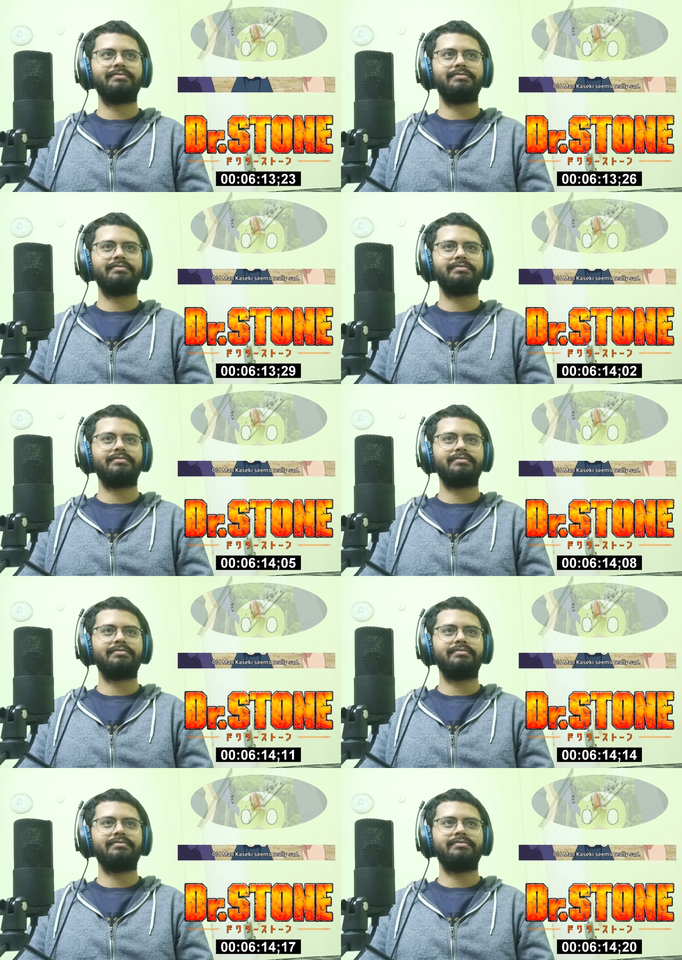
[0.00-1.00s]

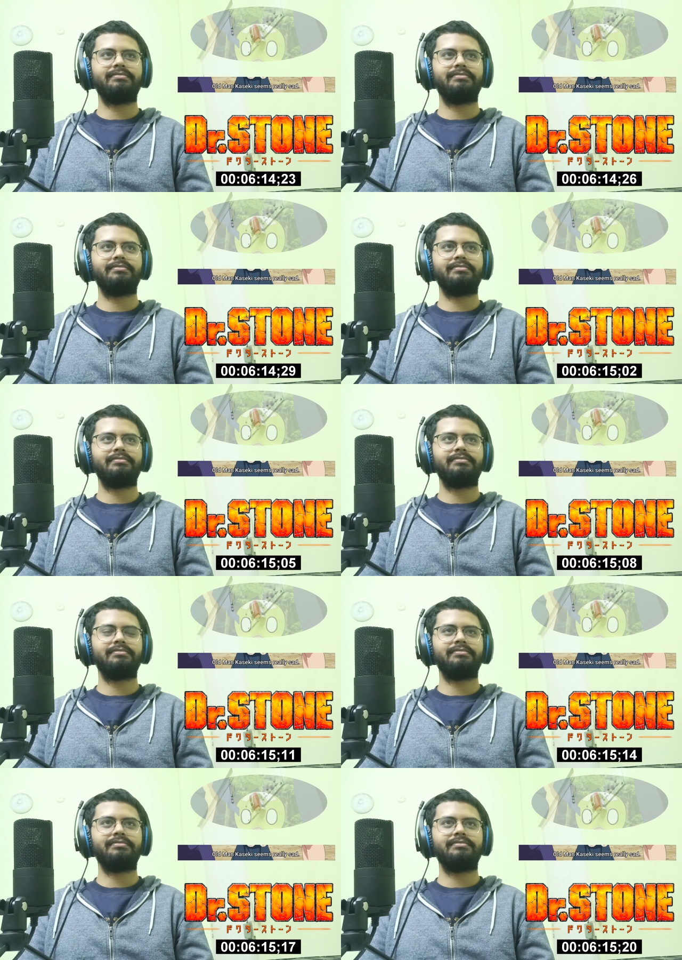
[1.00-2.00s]

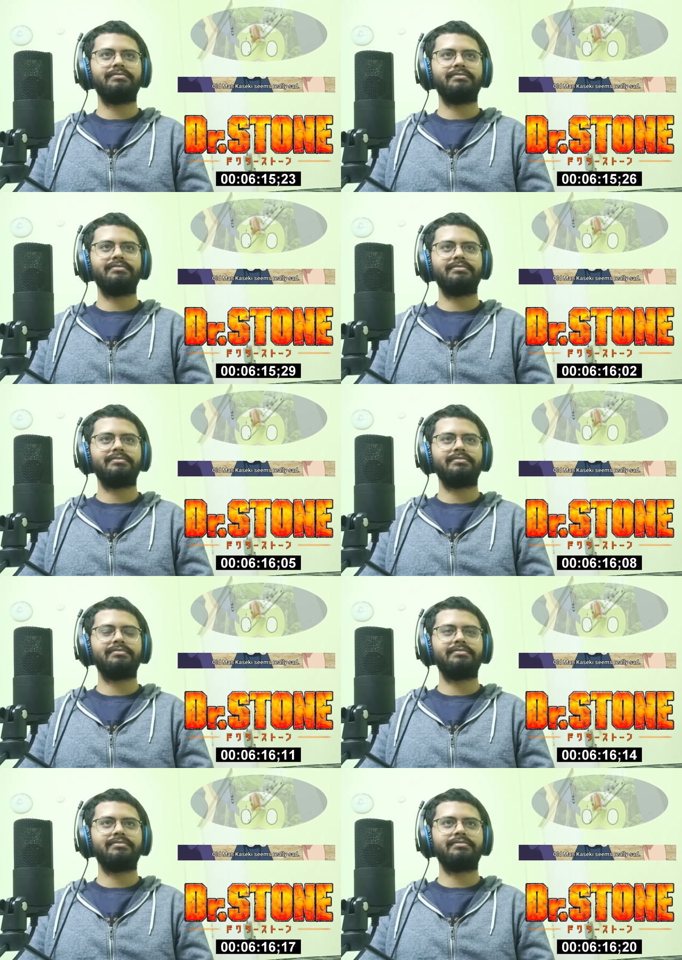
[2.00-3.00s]

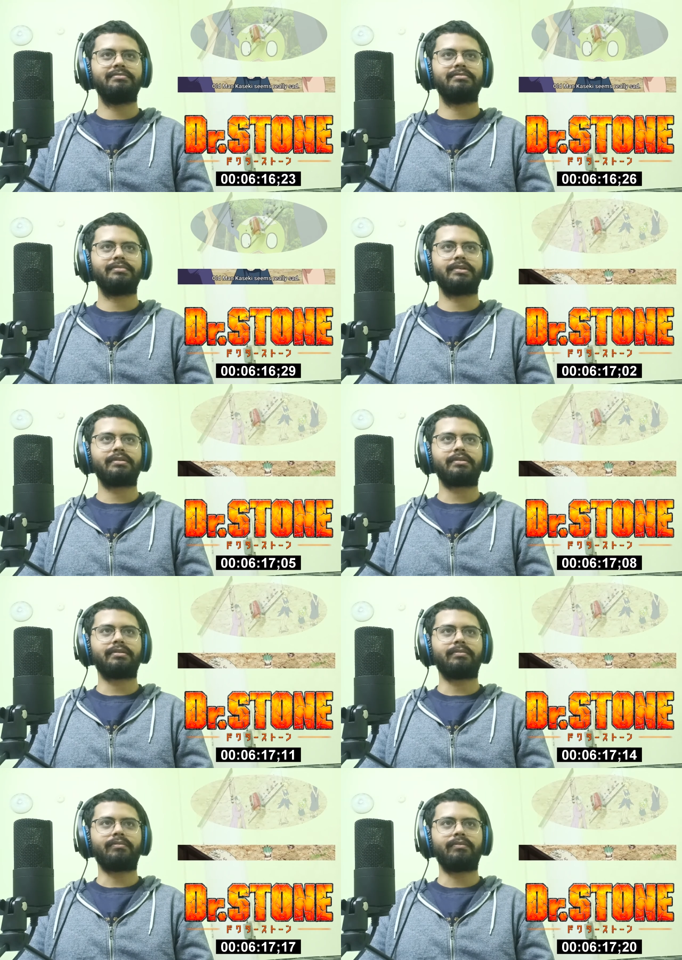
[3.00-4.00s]

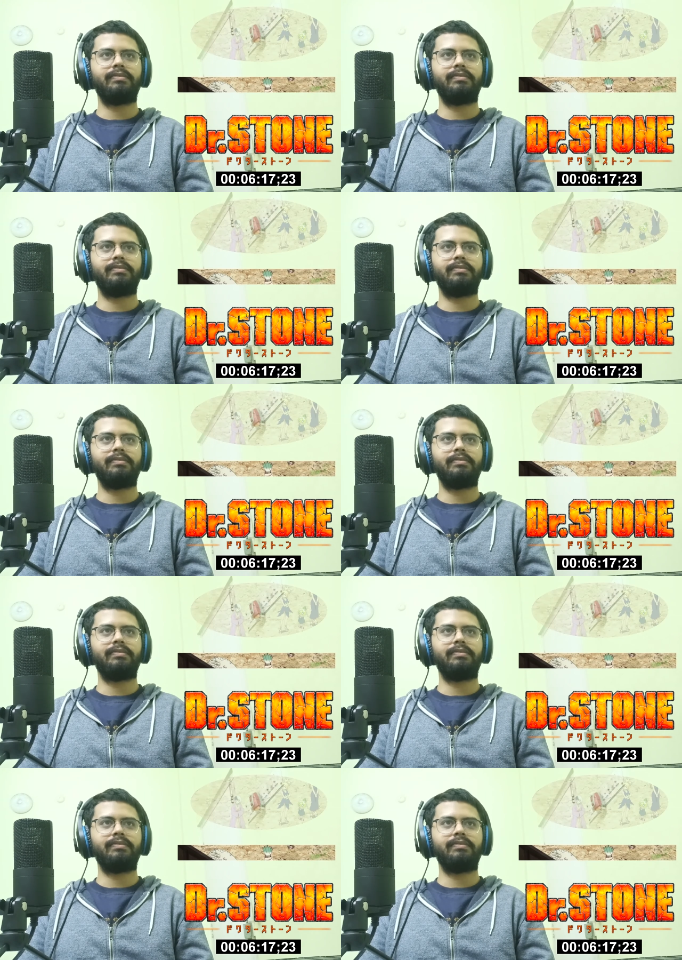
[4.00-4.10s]
No one is speaking in this clip.